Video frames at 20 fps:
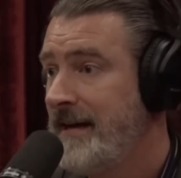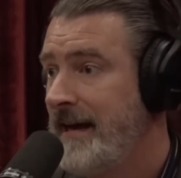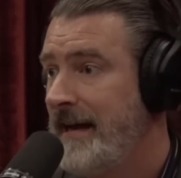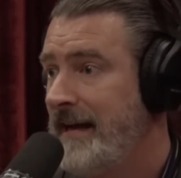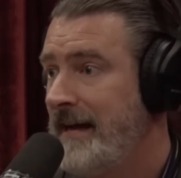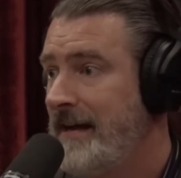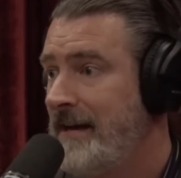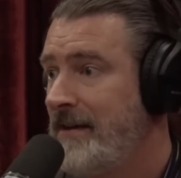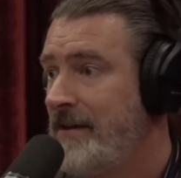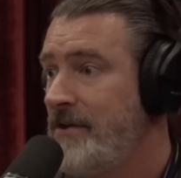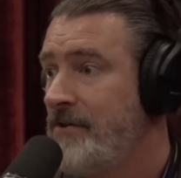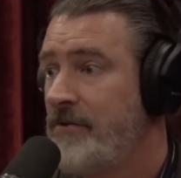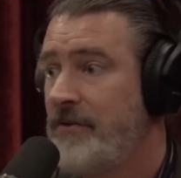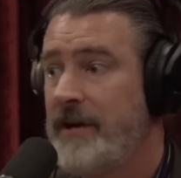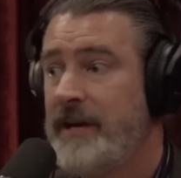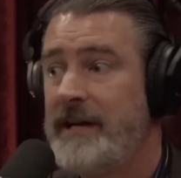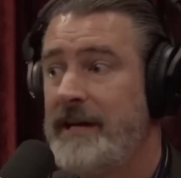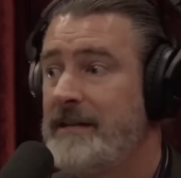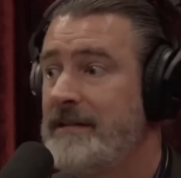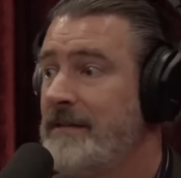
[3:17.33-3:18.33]
And the
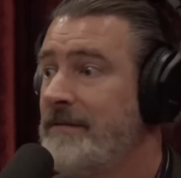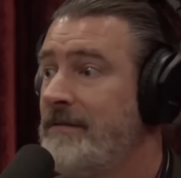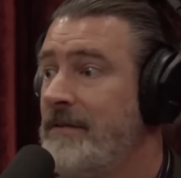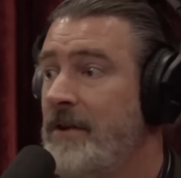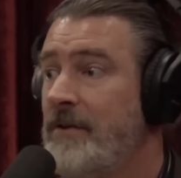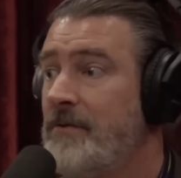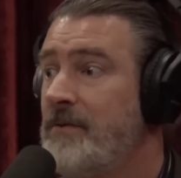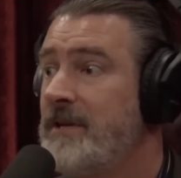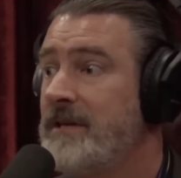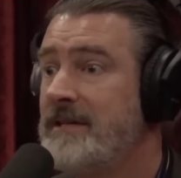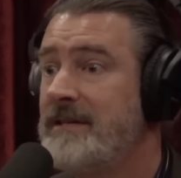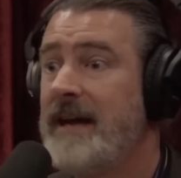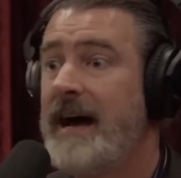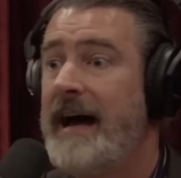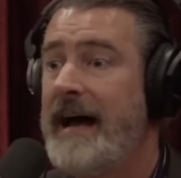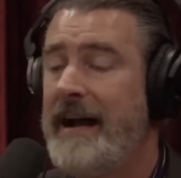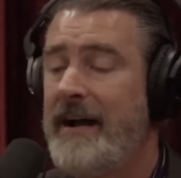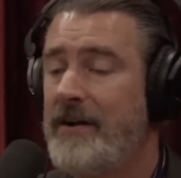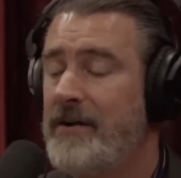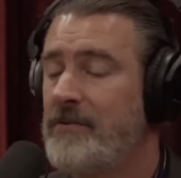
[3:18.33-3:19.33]
Ukrainians have no
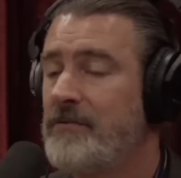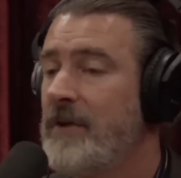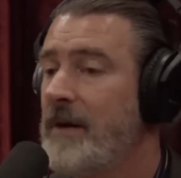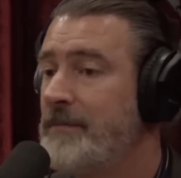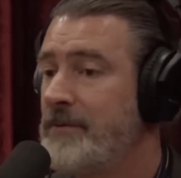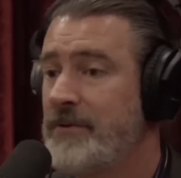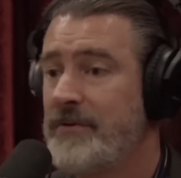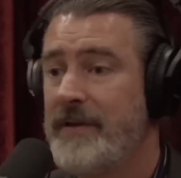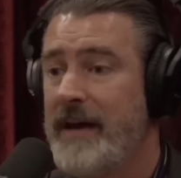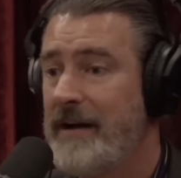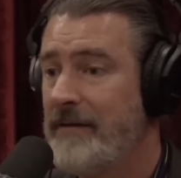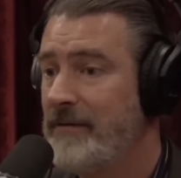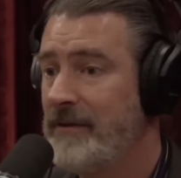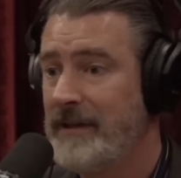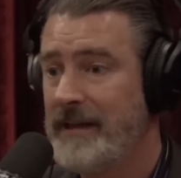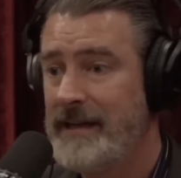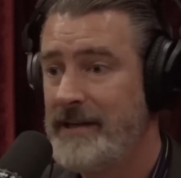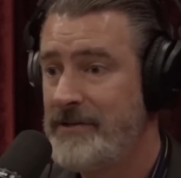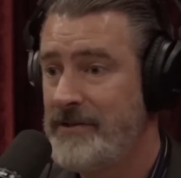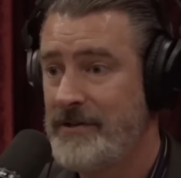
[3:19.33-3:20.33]
desire to rupture that
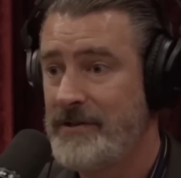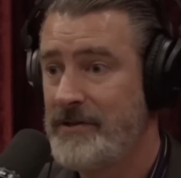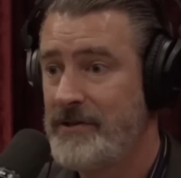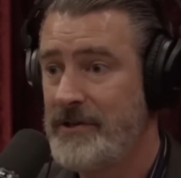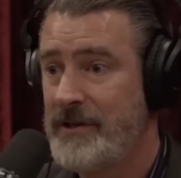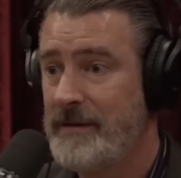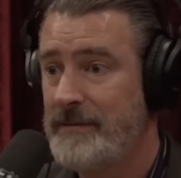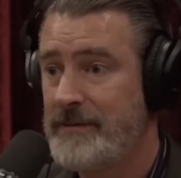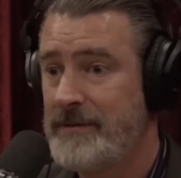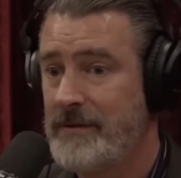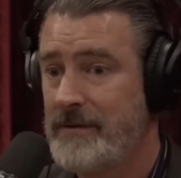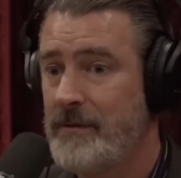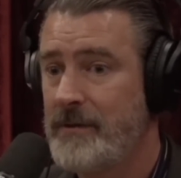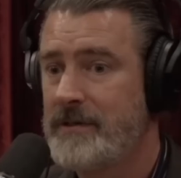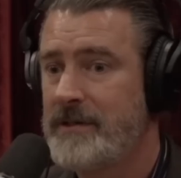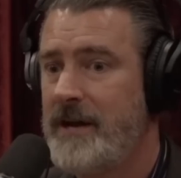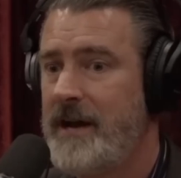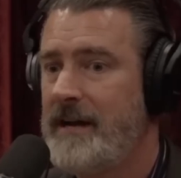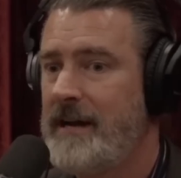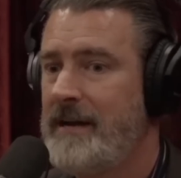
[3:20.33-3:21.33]
relationship. So
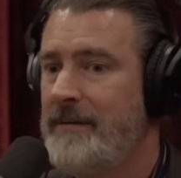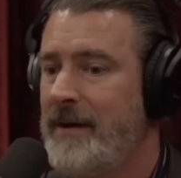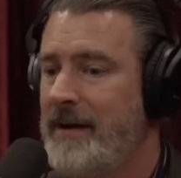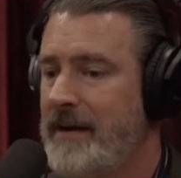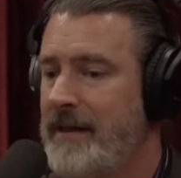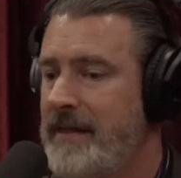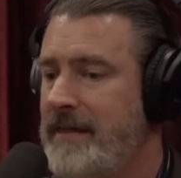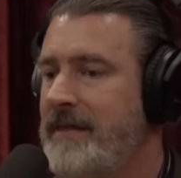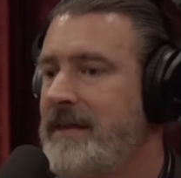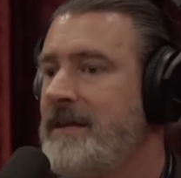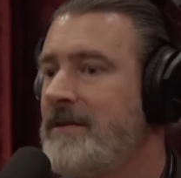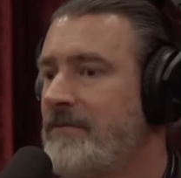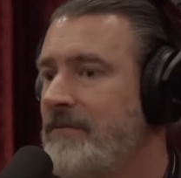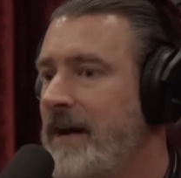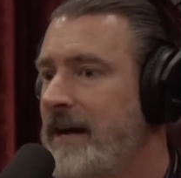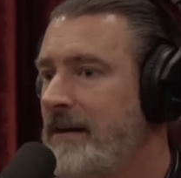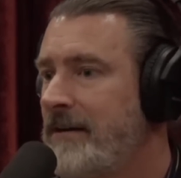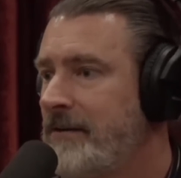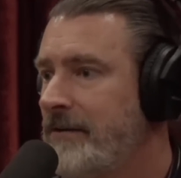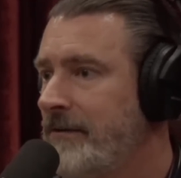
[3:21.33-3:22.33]
we're talking about a
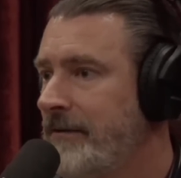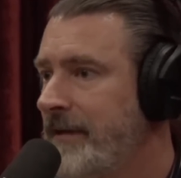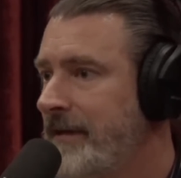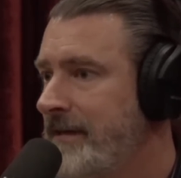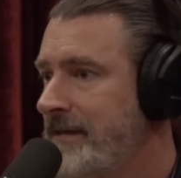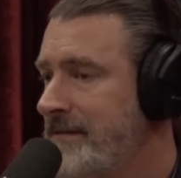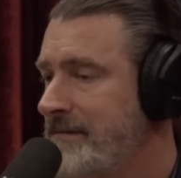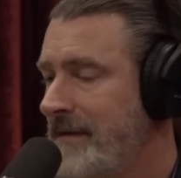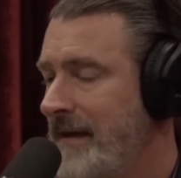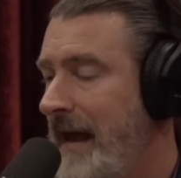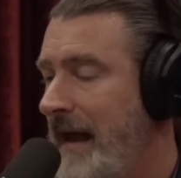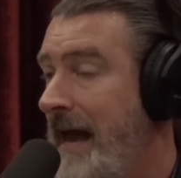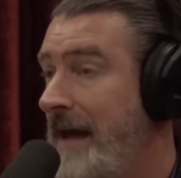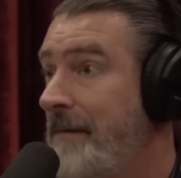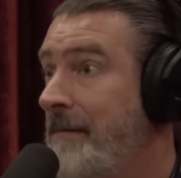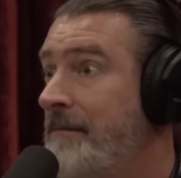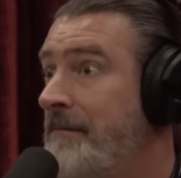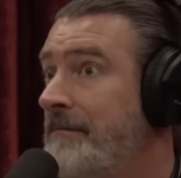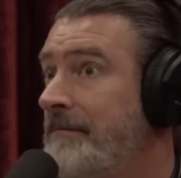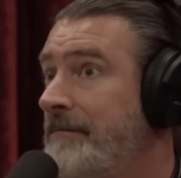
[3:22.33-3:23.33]
theoretical that is
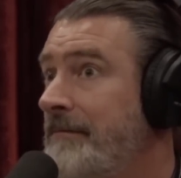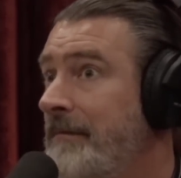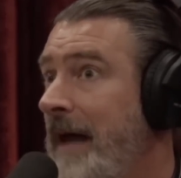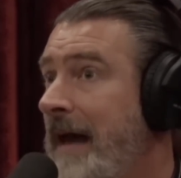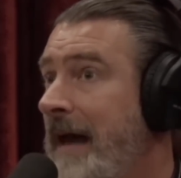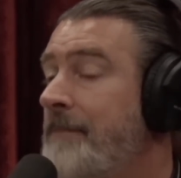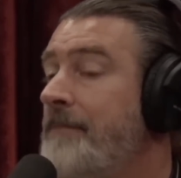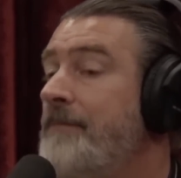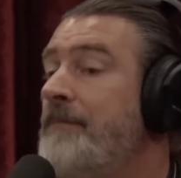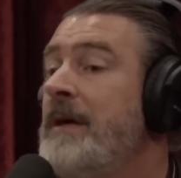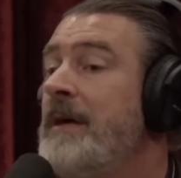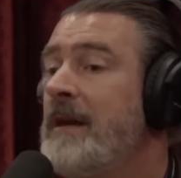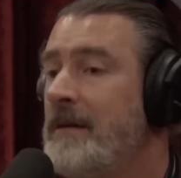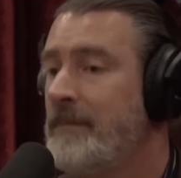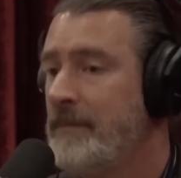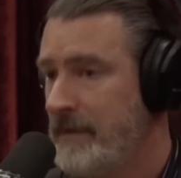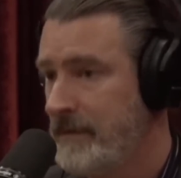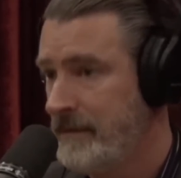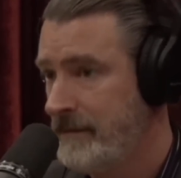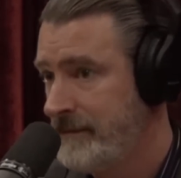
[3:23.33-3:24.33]
at a
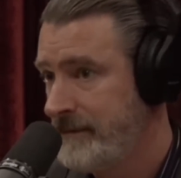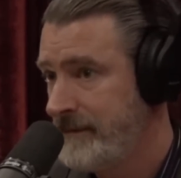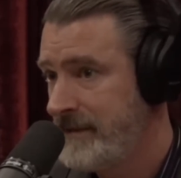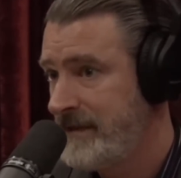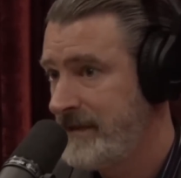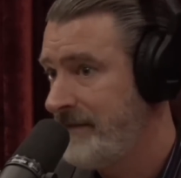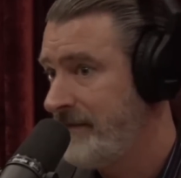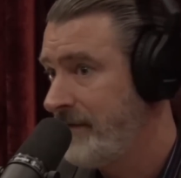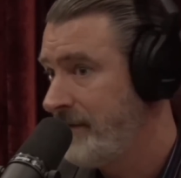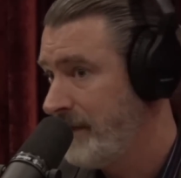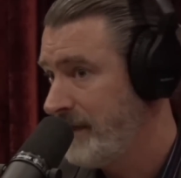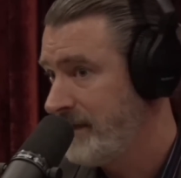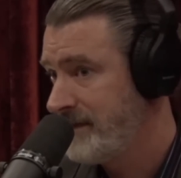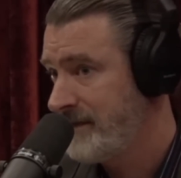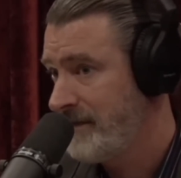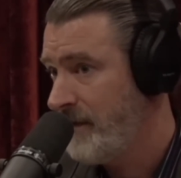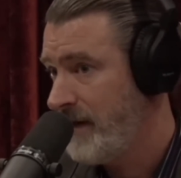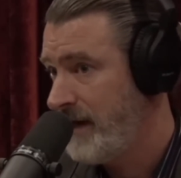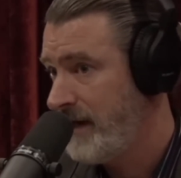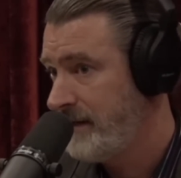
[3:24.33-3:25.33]
minimum 7
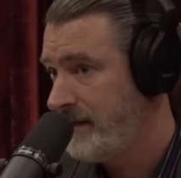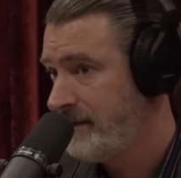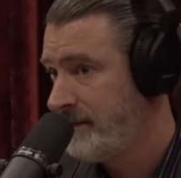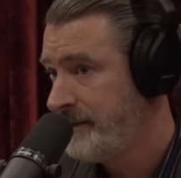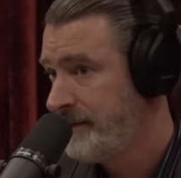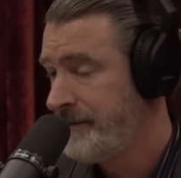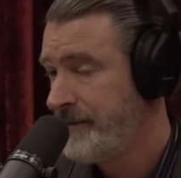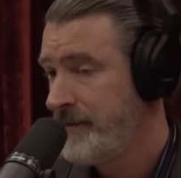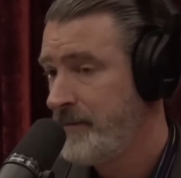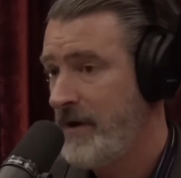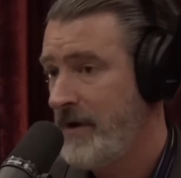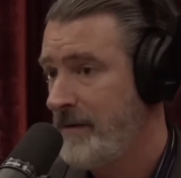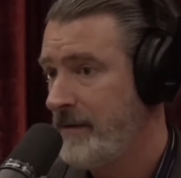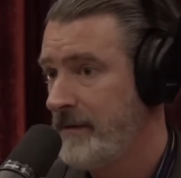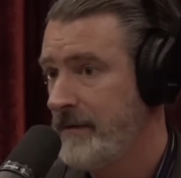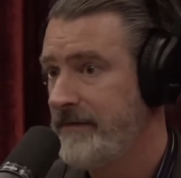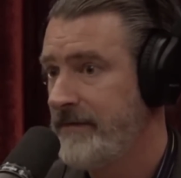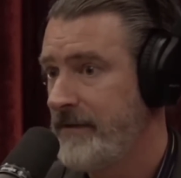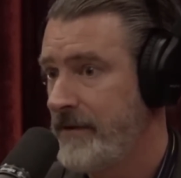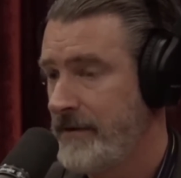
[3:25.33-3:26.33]
months away,
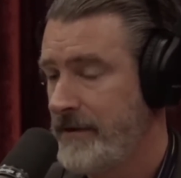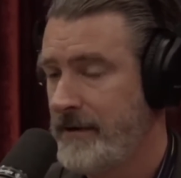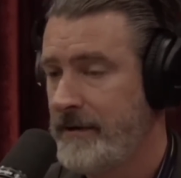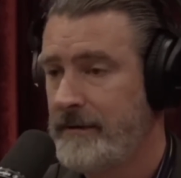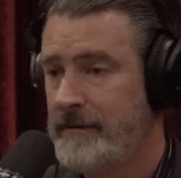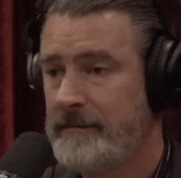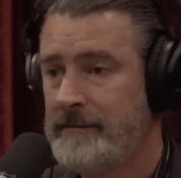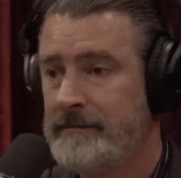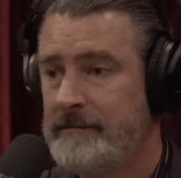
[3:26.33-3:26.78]
probably further.